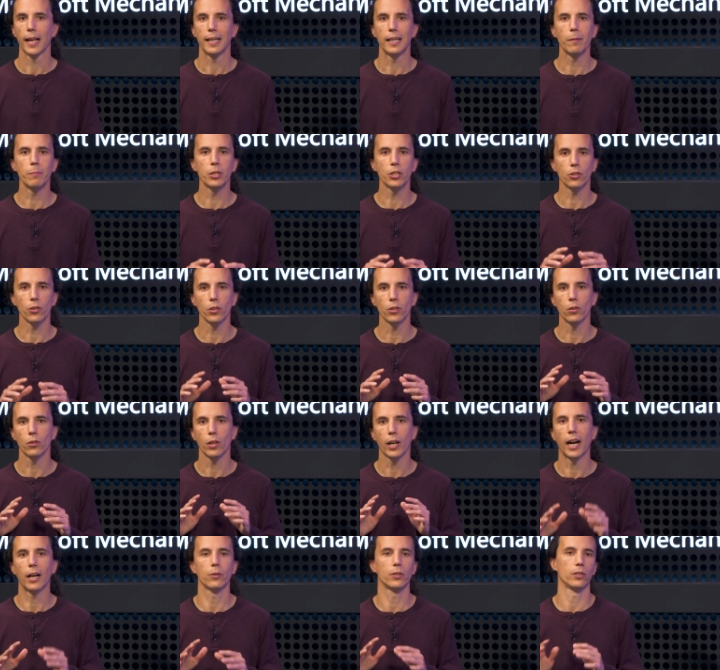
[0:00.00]
Let me show you
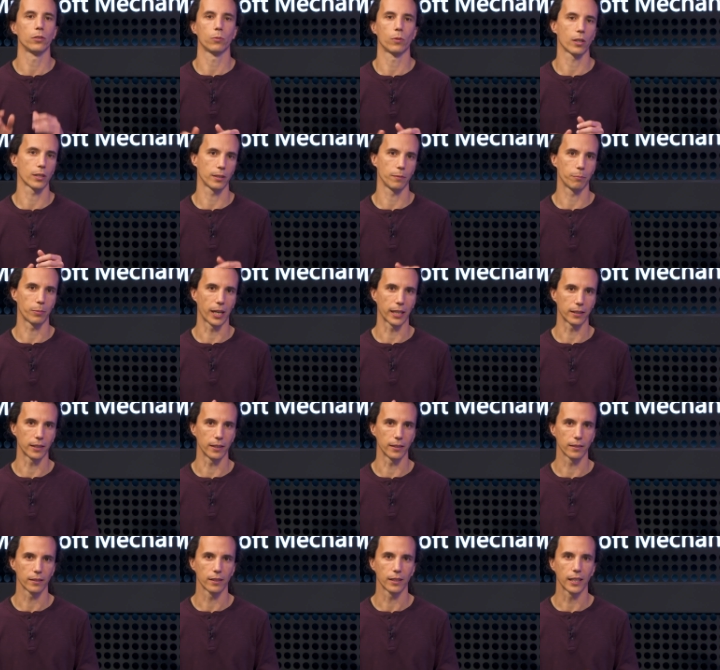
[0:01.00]
how this works in
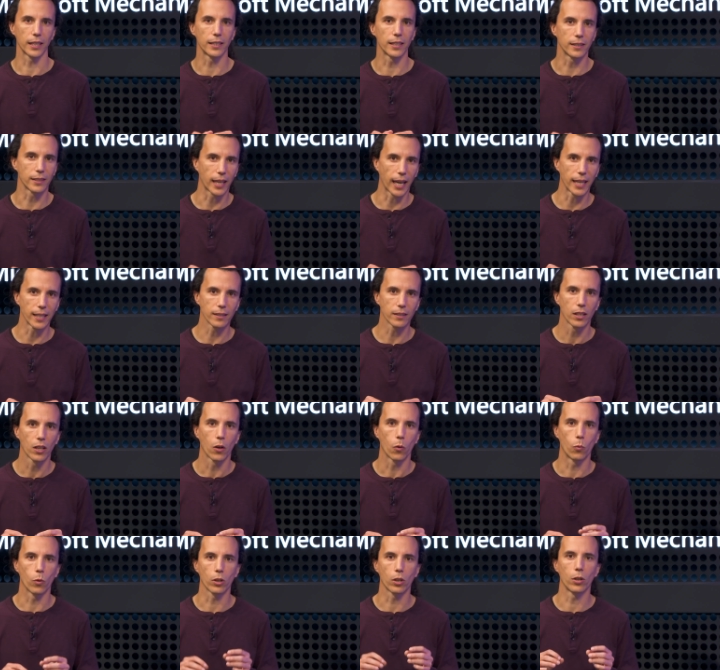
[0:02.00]
practice. In this case,
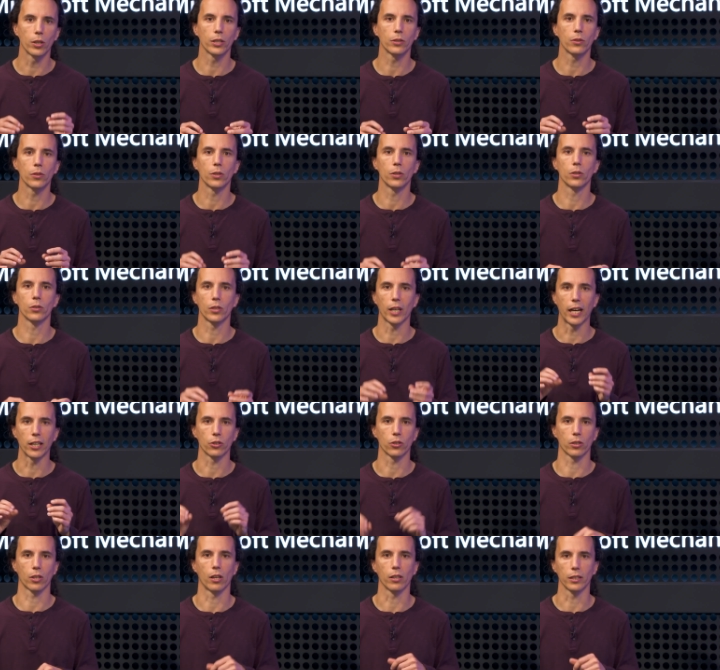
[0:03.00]
we're going to use
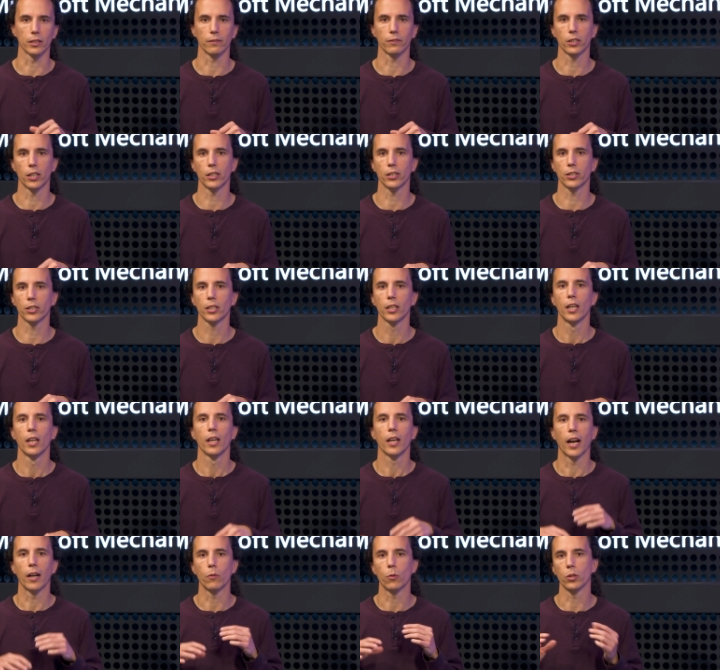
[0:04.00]
Azure Cognitive Search,
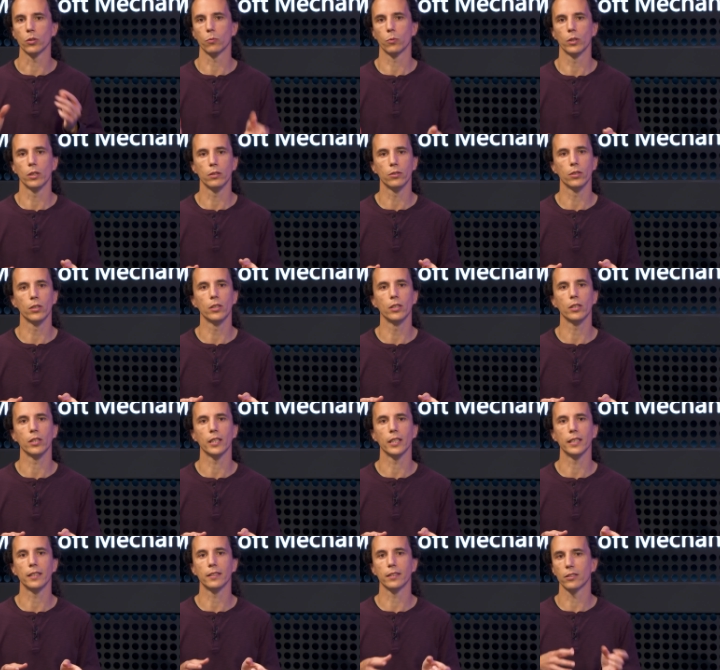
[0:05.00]
and what we'll do
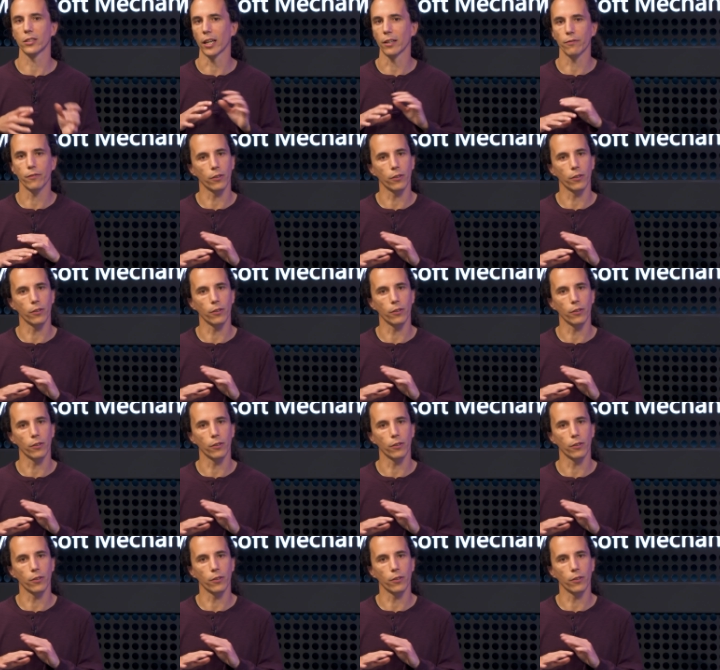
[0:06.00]
is start